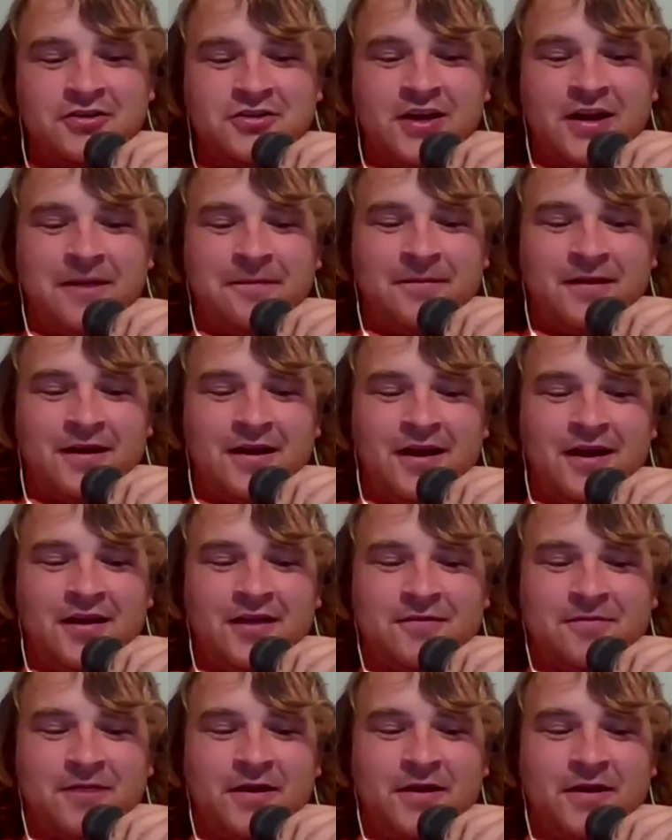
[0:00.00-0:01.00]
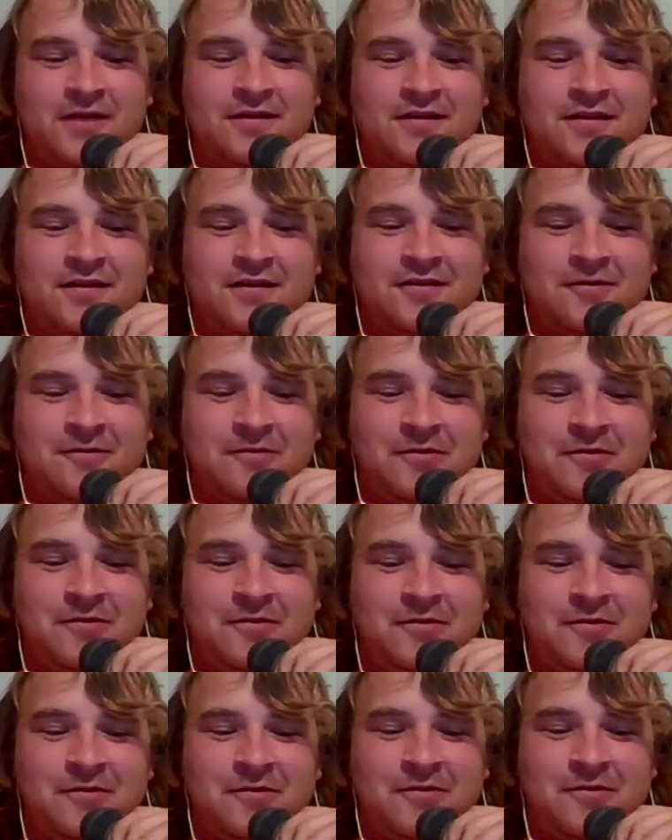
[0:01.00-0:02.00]
than I expected it to be,
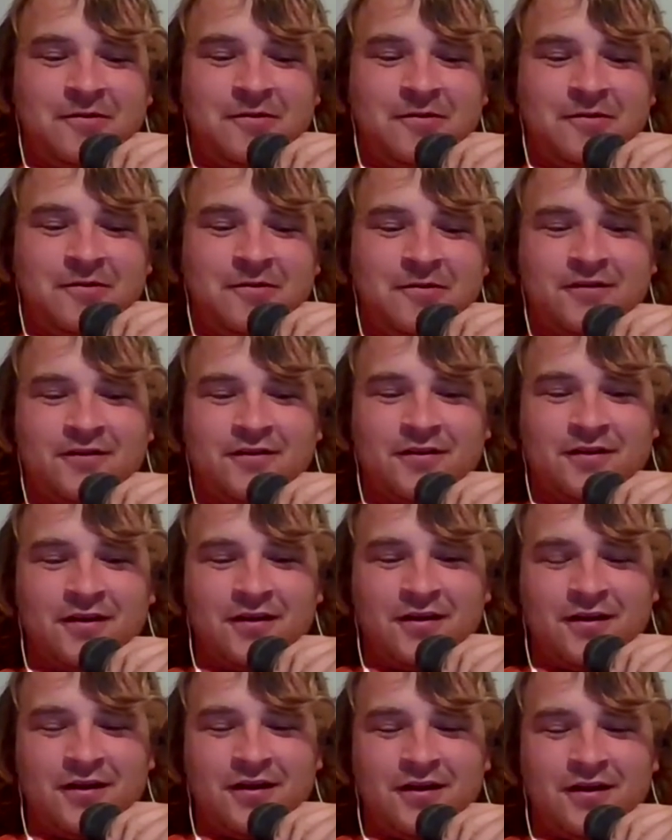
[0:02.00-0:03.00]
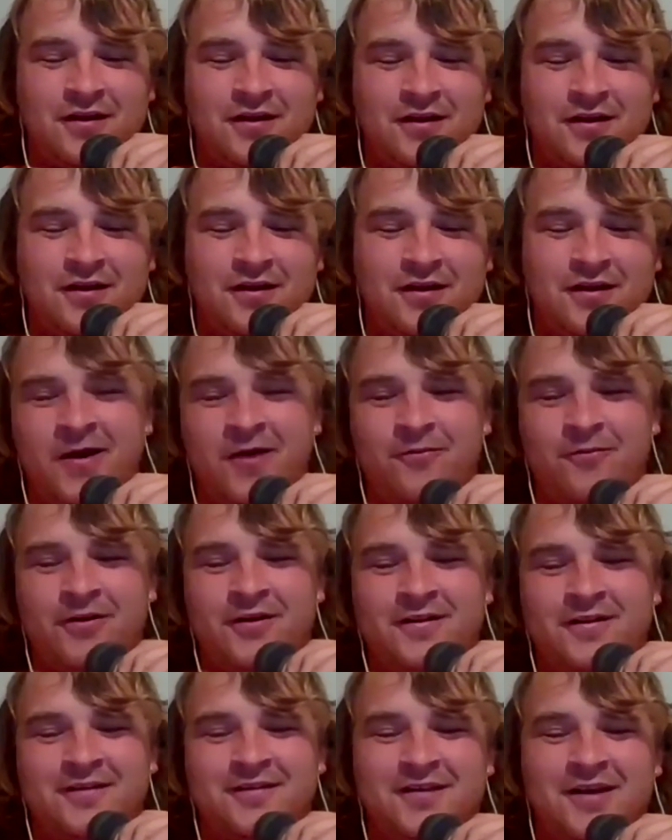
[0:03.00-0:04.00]
which I was happy about,
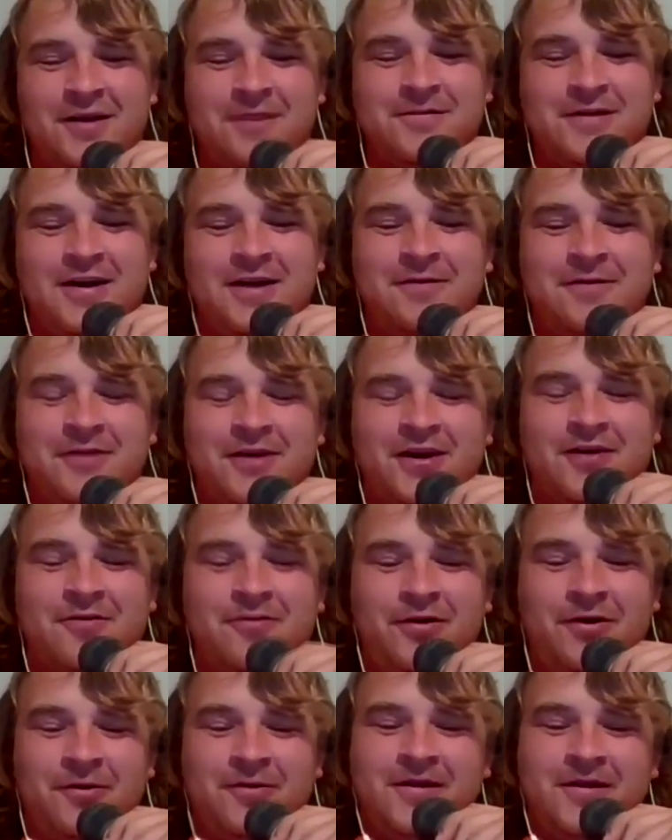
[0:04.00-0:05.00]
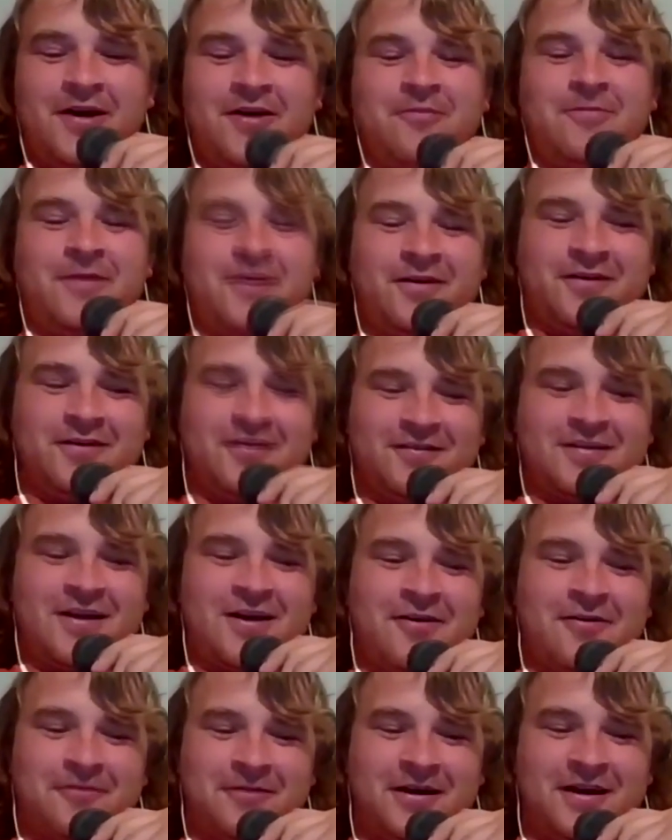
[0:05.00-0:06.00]
but at the same time kind of bummed out about, because
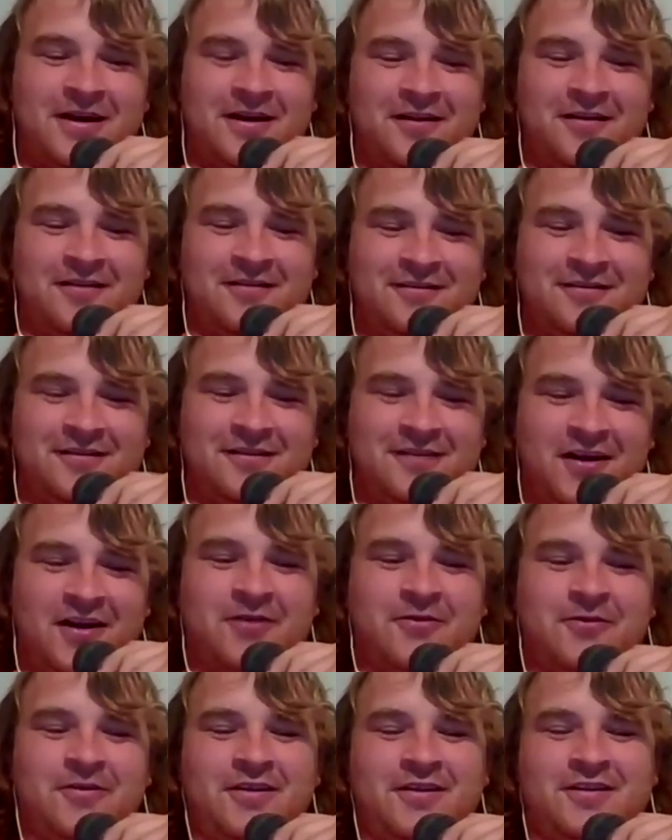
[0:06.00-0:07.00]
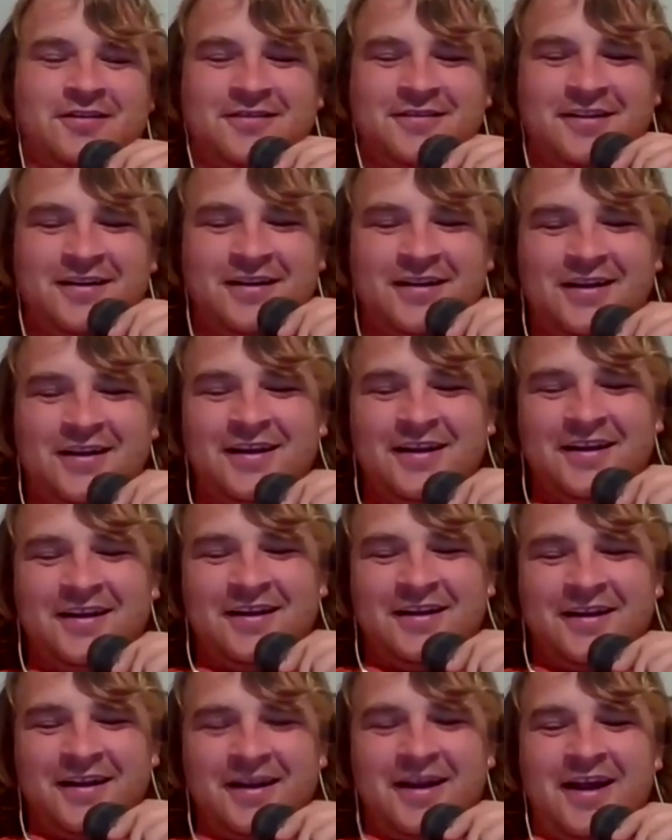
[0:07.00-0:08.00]
now I'm kind of stuck with it.
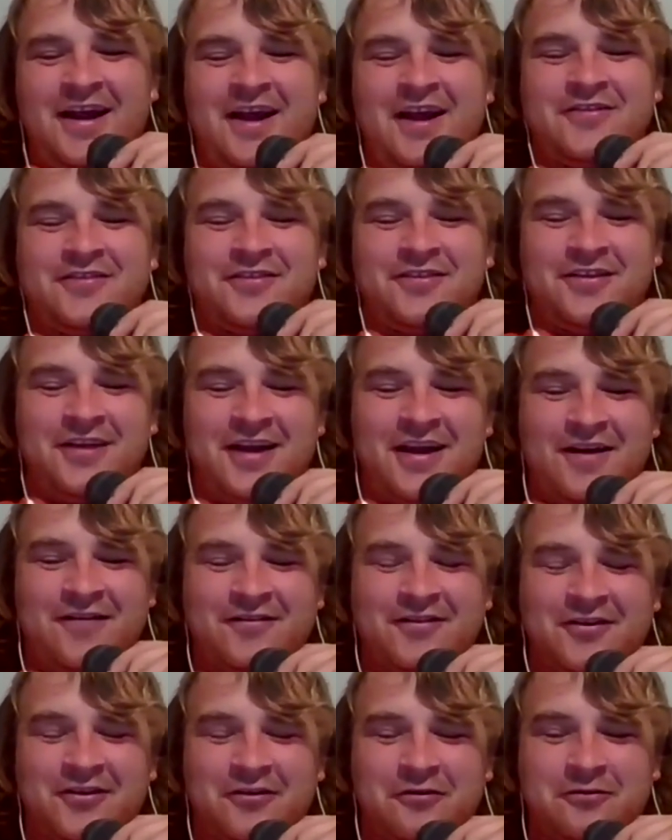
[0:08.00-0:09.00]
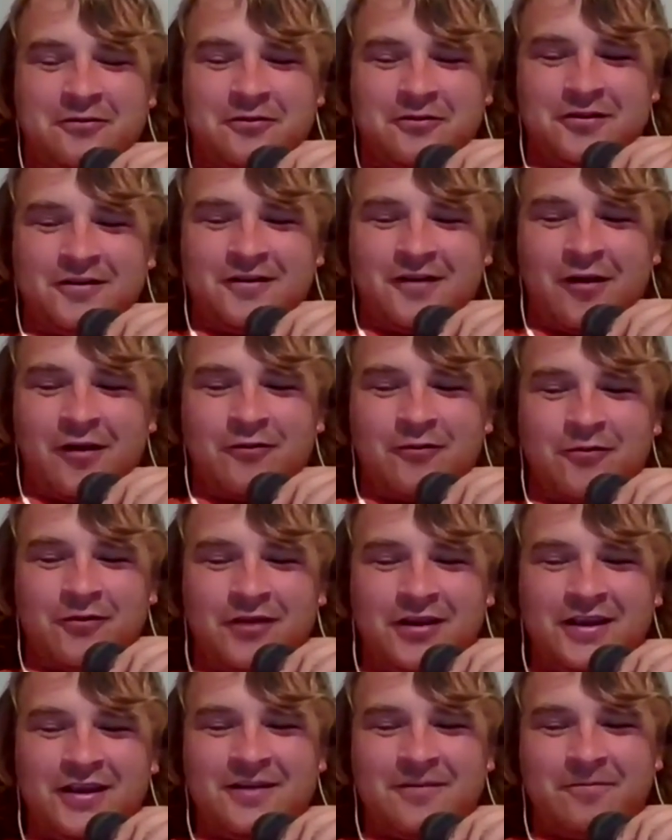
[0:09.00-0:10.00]
Like, I actually have to go through this. I was
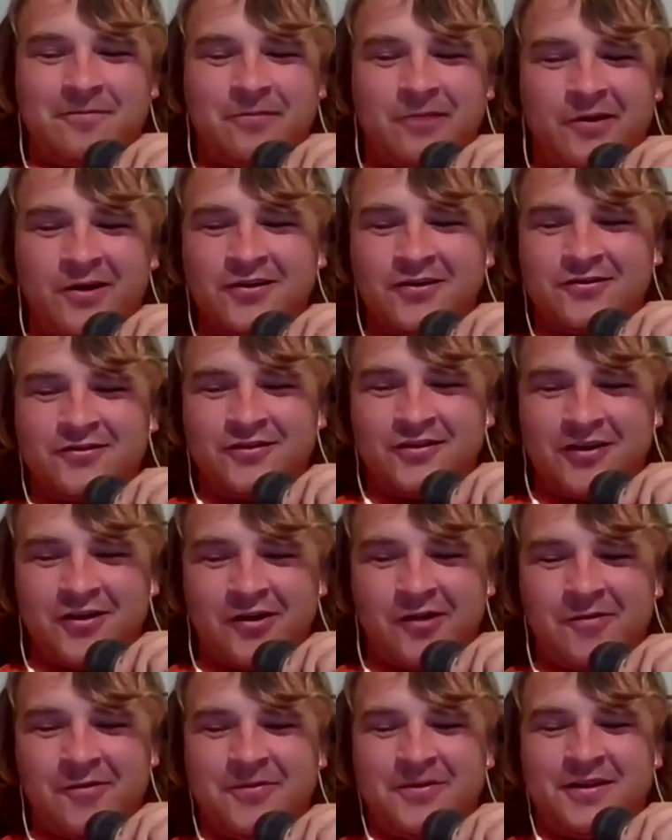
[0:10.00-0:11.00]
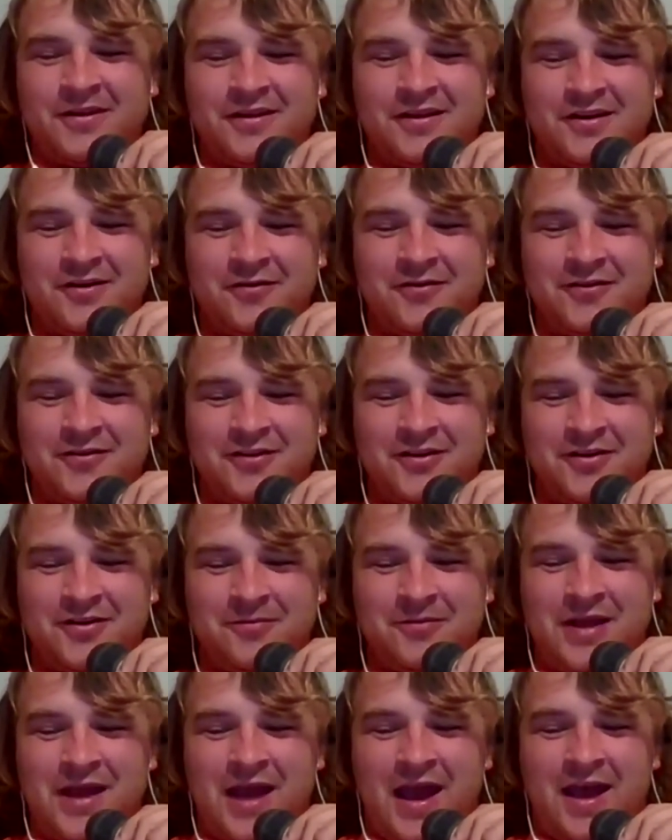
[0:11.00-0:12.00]
really partially hoping that it was going to
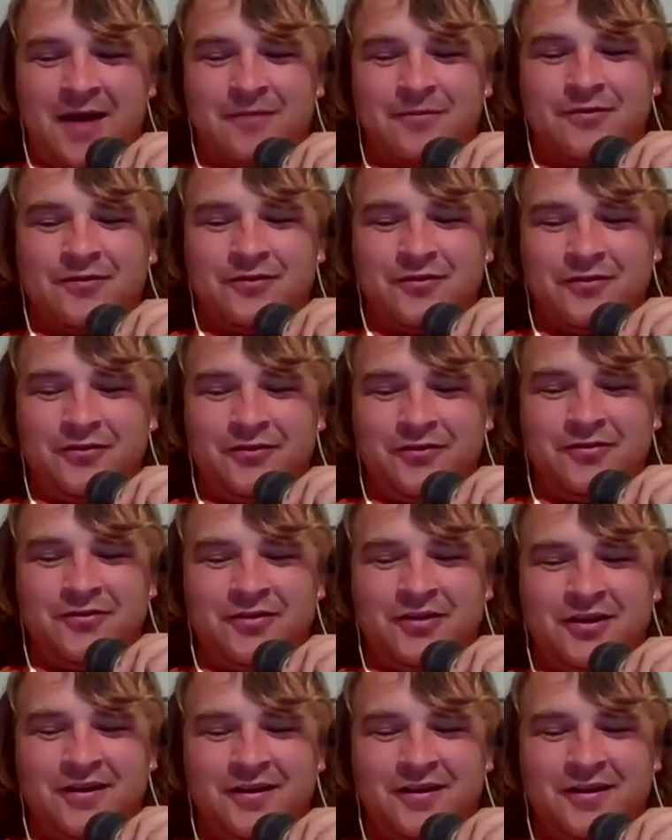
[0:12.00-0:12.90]
be absolutely